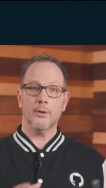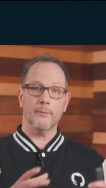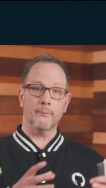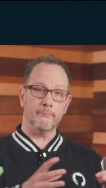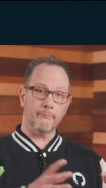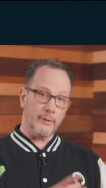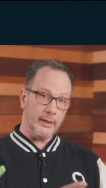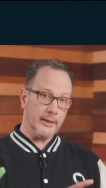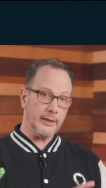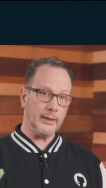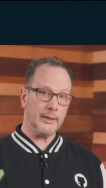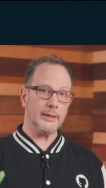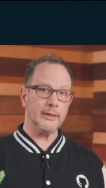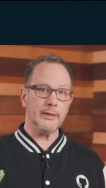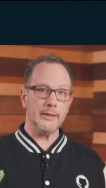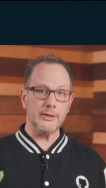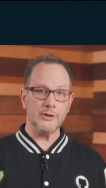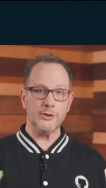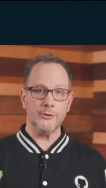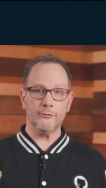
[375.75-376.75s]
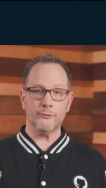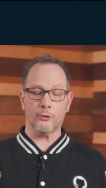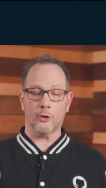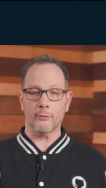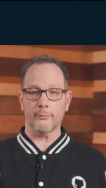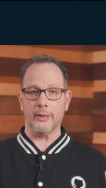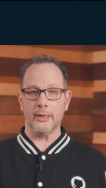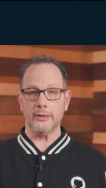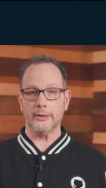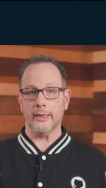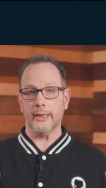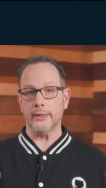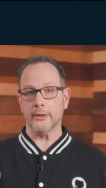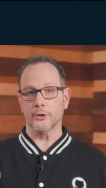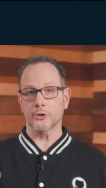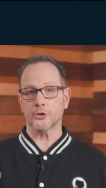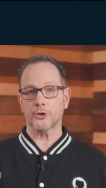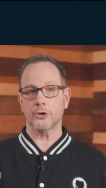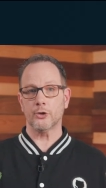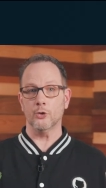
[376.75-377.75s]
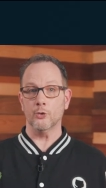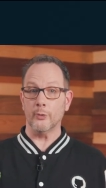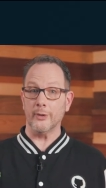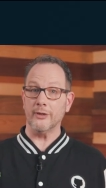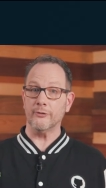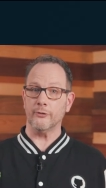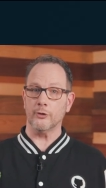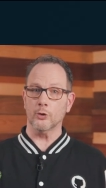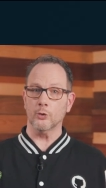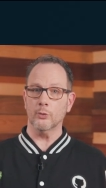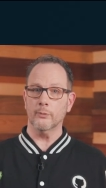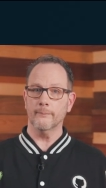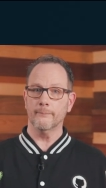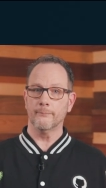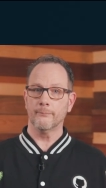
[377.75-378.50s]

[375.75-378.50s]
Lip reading: making it easy for maintainers to review.